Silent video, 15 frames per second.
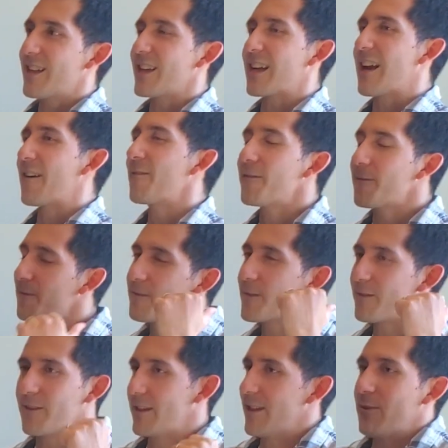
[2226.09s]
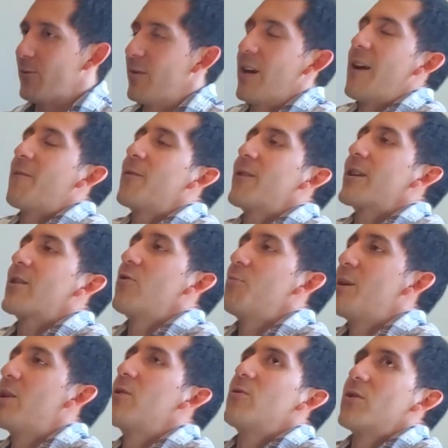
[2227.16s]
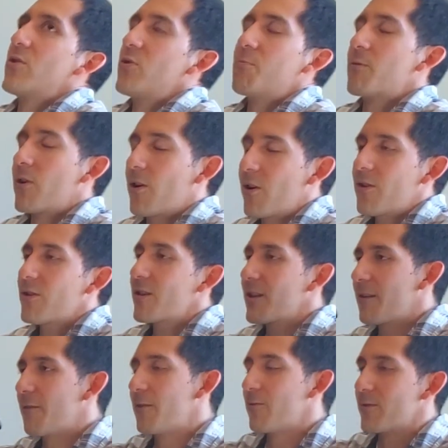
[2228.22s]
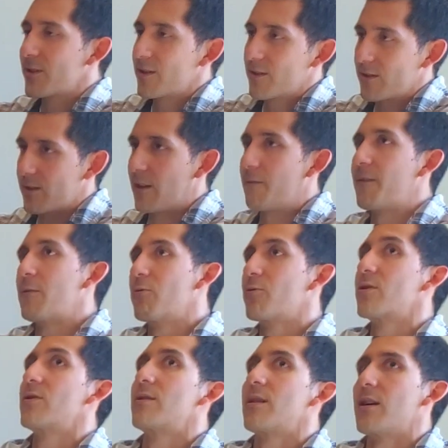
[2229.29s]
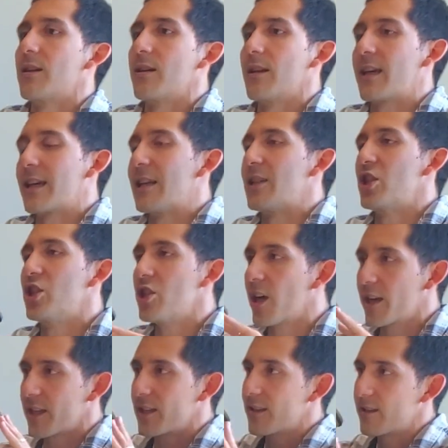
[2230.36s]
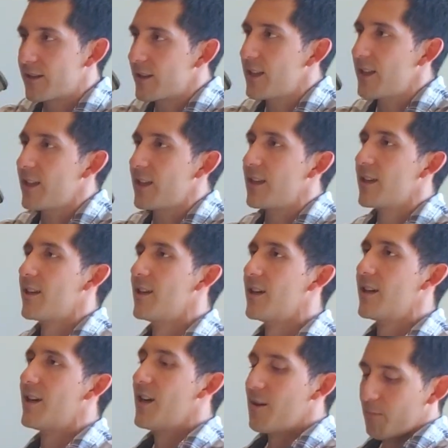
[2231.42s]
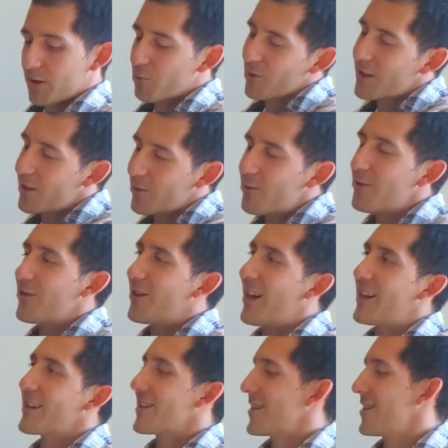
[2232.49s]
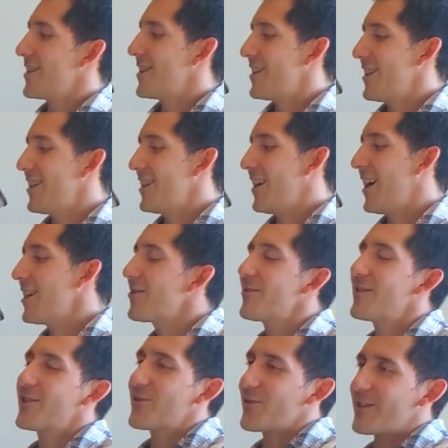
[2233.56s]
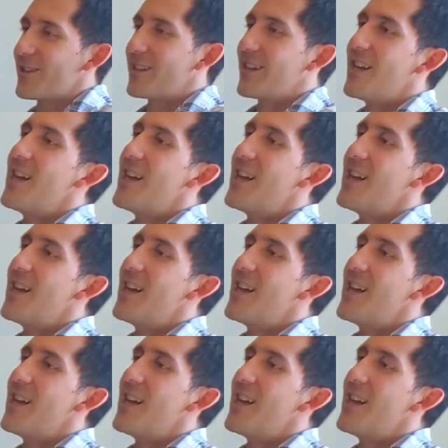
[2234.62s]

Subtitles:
Like, I feel like it would be super hard if it was like in a giant city. But it's really cool. I do enjoy it.